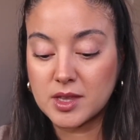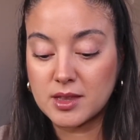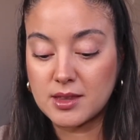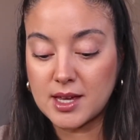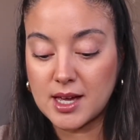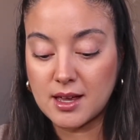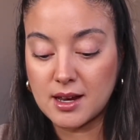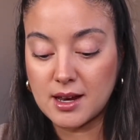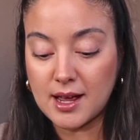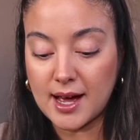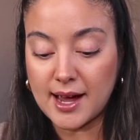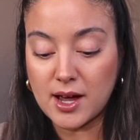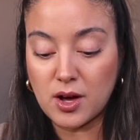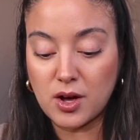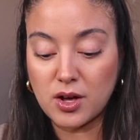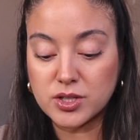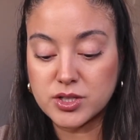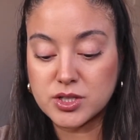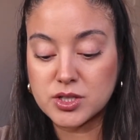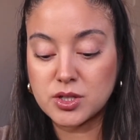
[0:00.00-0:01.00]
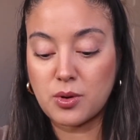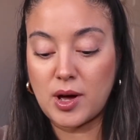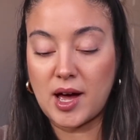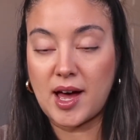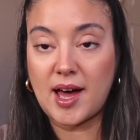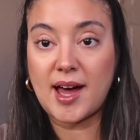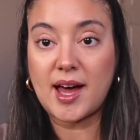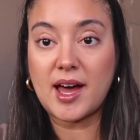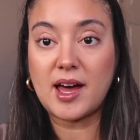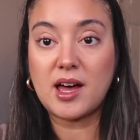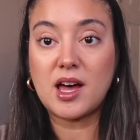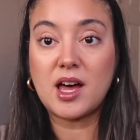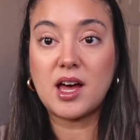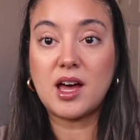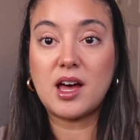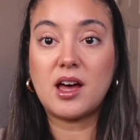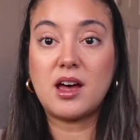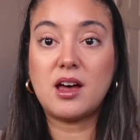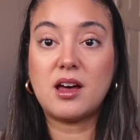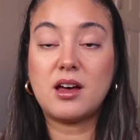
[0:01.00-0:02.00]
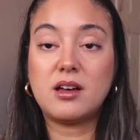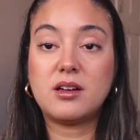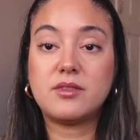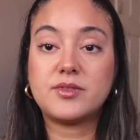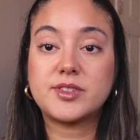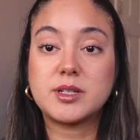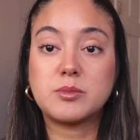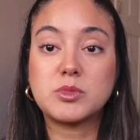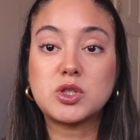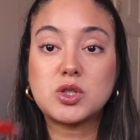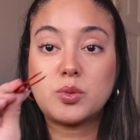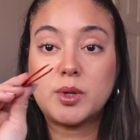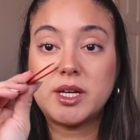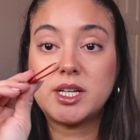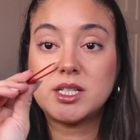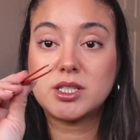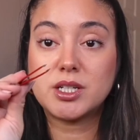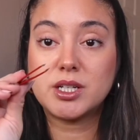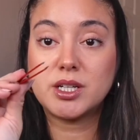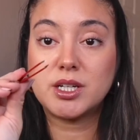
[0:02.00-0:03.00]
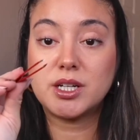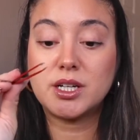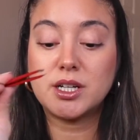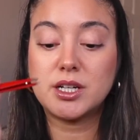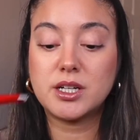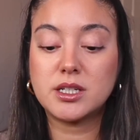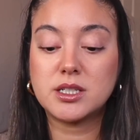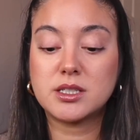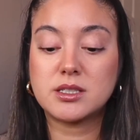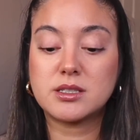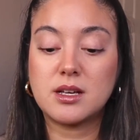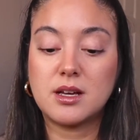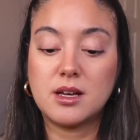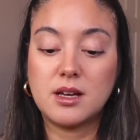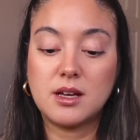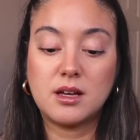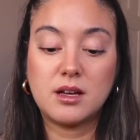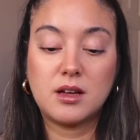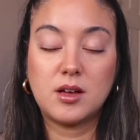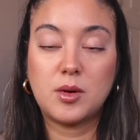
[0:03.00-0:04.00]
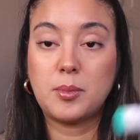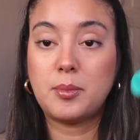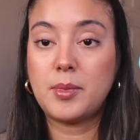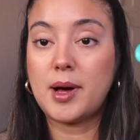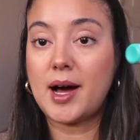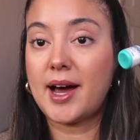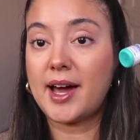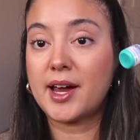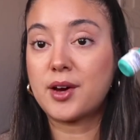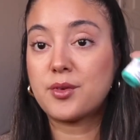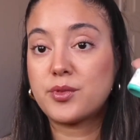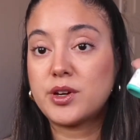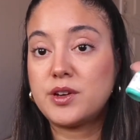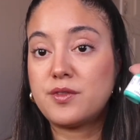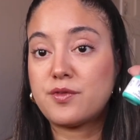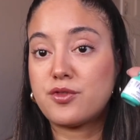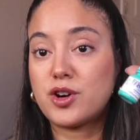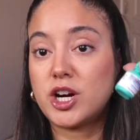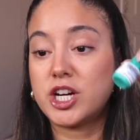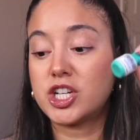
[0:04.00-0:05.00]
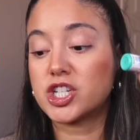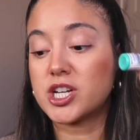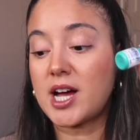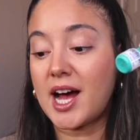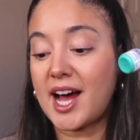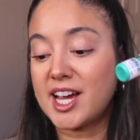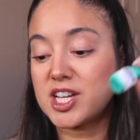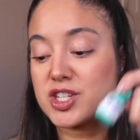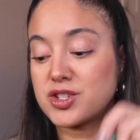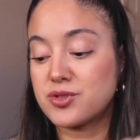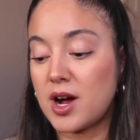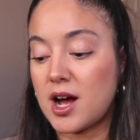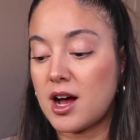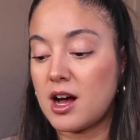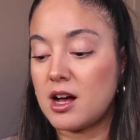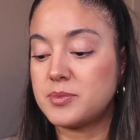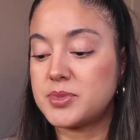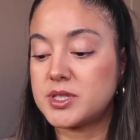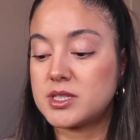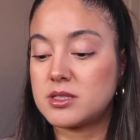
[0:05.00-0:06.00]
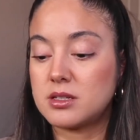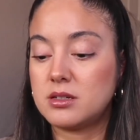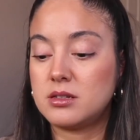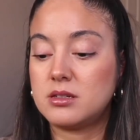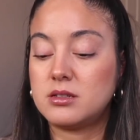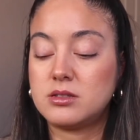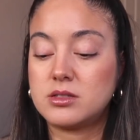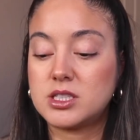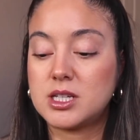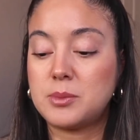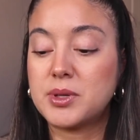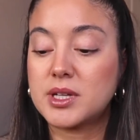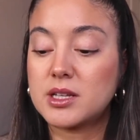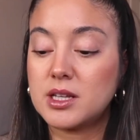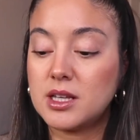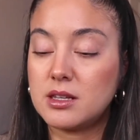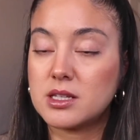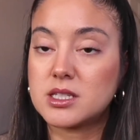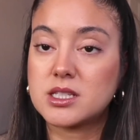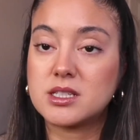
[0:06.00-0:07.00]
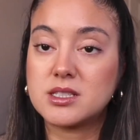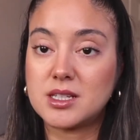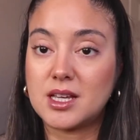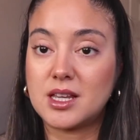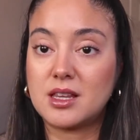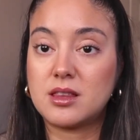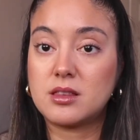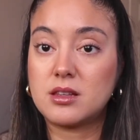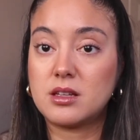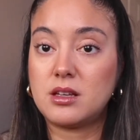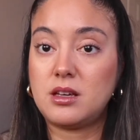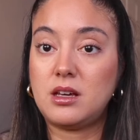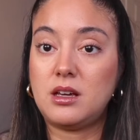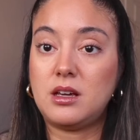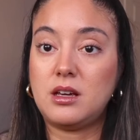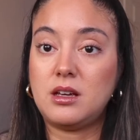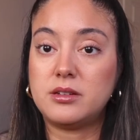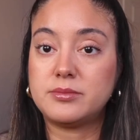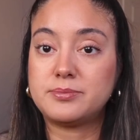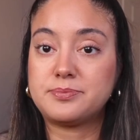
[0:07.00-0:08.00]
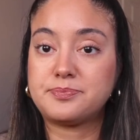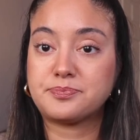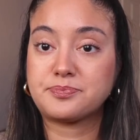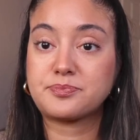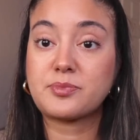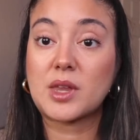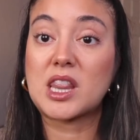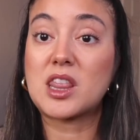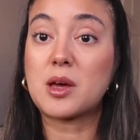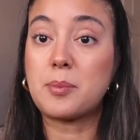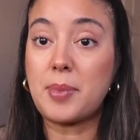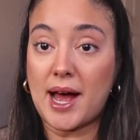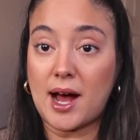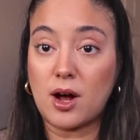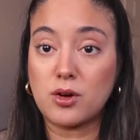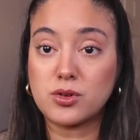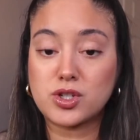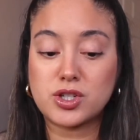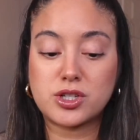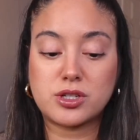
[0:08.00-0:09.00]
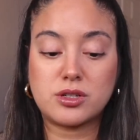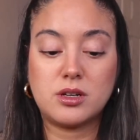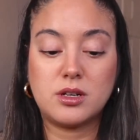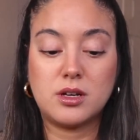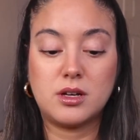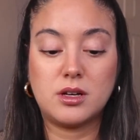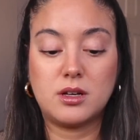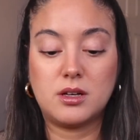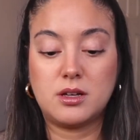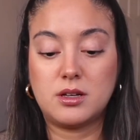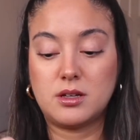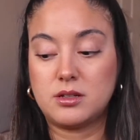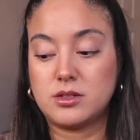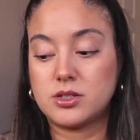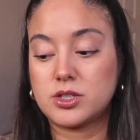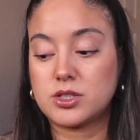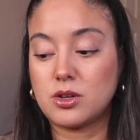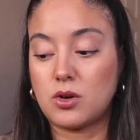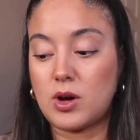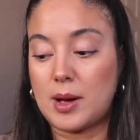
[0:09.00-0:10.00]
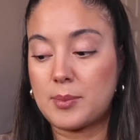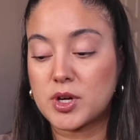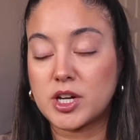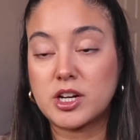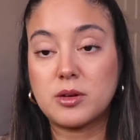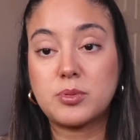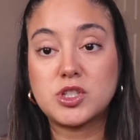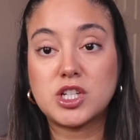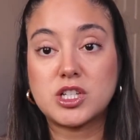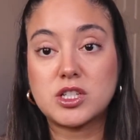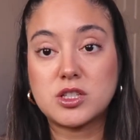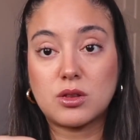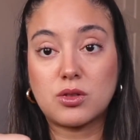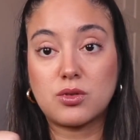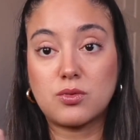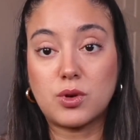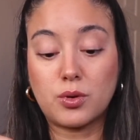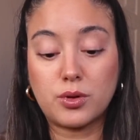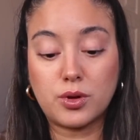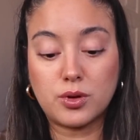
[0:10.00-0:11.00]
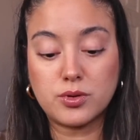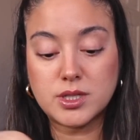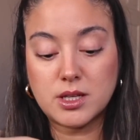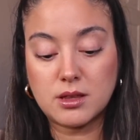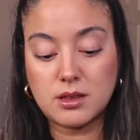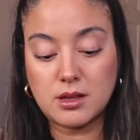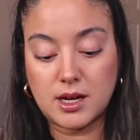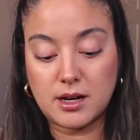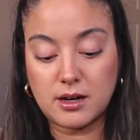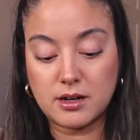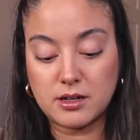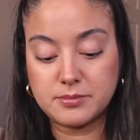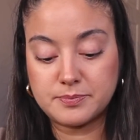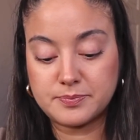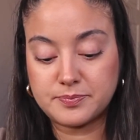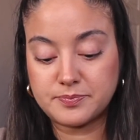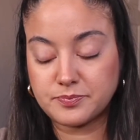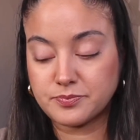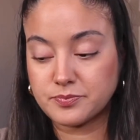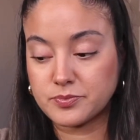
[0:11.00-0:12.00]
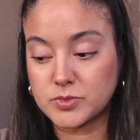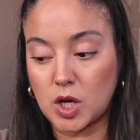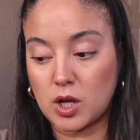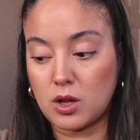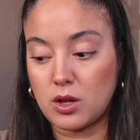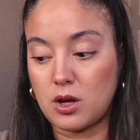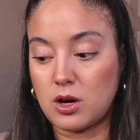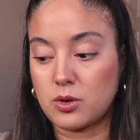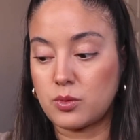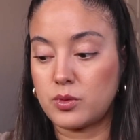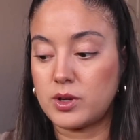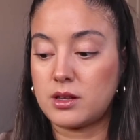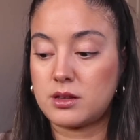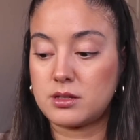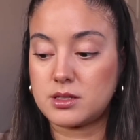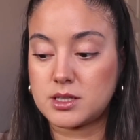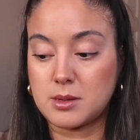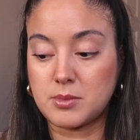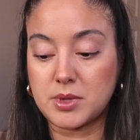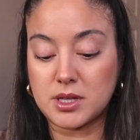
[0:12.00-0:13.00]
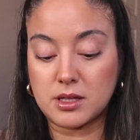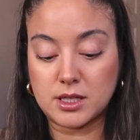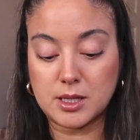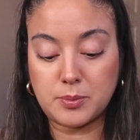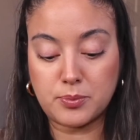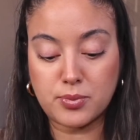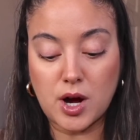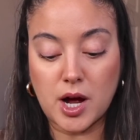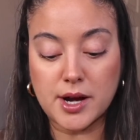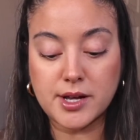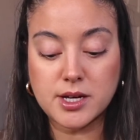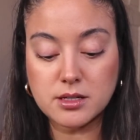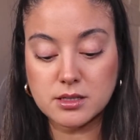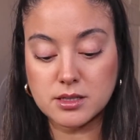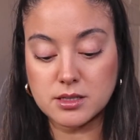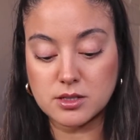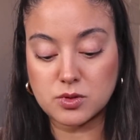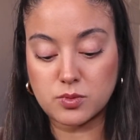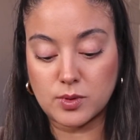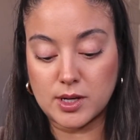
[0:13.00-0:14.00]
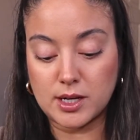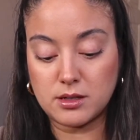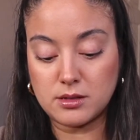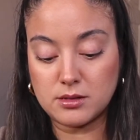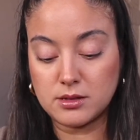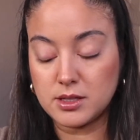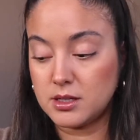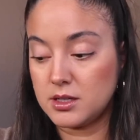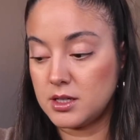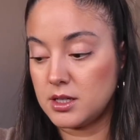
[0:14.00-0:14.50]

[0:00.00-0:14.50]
Then I also have some tweezers, my Refresh eye drops. Typically this is in the pouch, so I'm gonna just throw those in there along with some of the lip products as well.